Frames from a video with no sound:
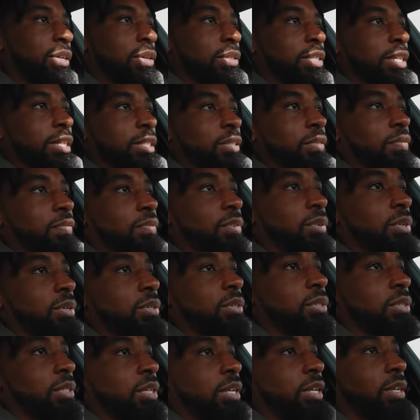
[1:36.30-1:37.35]
go take some
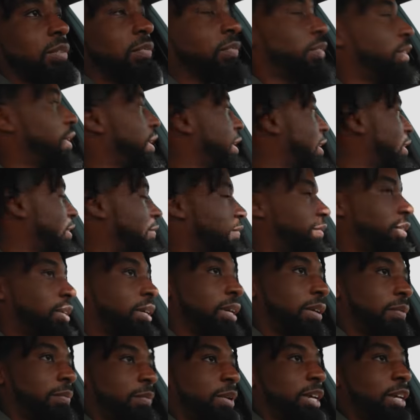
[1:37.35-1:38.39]
photos today for the hell of it
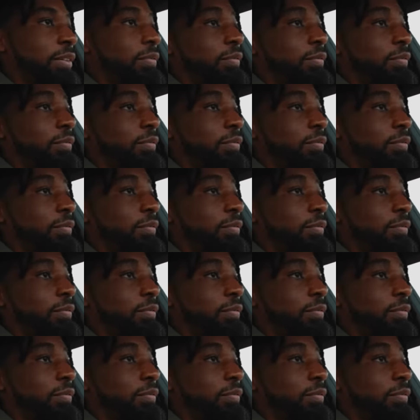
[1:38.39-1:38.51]
and make